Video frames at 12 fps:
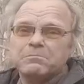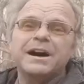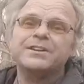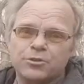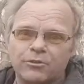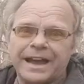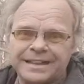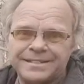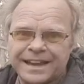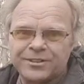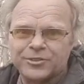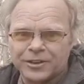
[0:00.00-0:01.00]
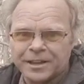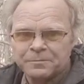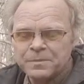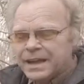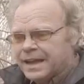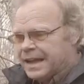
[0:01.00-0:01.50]
muskrats, actually.
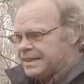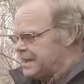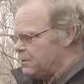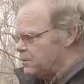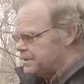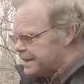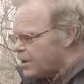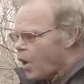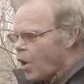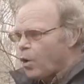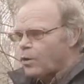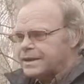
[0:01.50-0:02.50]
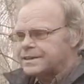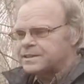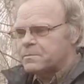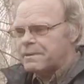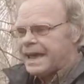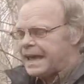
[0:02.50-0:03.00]
And they would dig a hole into
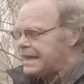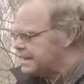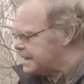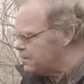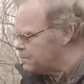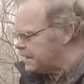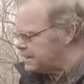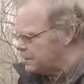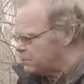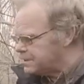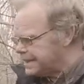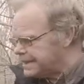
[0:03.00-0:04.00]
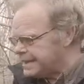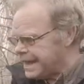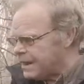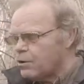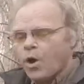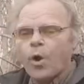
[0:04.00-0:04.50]
the bank, and they would dig an
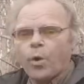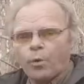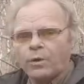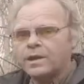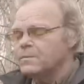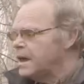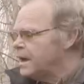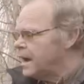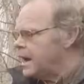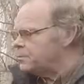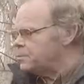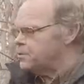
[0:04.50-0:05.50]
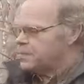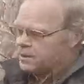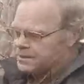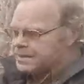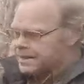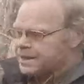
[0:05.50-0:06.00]
air hole up through there,
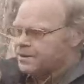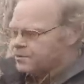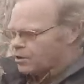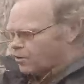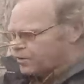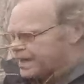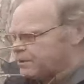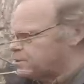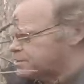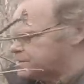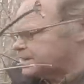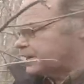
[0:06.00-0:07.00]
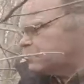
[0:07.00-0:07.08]
and then they cover all that with, uh,